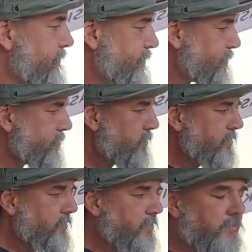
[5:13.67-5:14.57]
Well, speaking
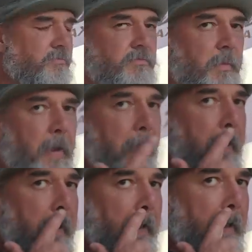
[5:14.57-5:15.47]
of fuel economy, what
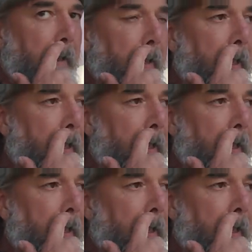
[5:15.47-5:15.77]
do you get?